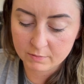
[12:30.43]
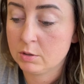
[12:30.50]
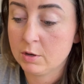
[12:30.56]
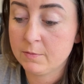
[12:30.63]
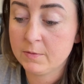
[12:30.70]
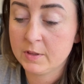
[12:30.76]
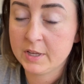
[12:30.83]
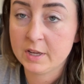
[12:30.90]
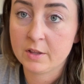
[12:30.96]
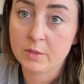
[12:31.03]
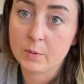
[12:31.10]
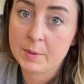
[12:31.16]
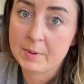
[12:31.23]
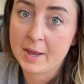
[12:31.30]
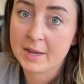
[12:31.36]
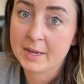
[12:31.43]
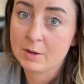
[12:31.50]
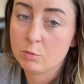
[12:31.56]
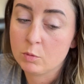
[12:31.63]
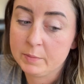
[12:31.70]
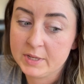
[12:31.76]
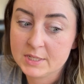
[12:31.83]
Hopefully on the way back, it
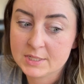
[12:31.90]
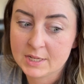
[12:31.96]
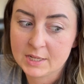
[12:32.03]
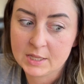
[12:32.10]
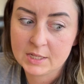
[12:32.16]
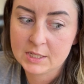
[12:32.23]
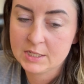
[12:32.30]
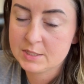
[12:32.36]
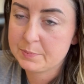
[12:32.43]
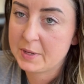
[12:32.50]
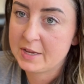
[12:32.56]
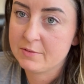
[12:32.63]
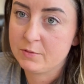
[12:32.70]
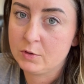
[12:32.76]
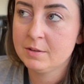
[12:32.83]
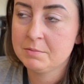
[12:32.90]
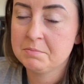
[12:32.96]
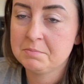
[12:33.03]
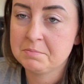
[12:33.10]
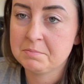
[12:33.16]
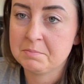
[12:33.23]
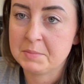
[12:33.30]
will be slightly less painful.
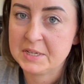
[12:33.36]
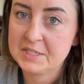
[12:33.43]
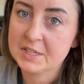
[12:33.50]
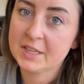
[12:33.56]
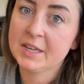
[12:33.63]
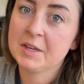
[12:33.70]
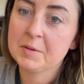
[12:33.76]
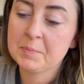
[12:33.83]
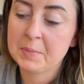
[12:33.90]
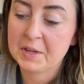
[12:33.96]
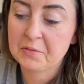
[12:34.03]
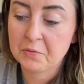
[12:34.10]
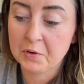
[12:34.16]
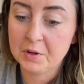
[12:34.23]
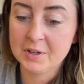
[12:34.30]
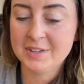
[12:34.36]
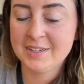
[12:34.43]
Mentally painful.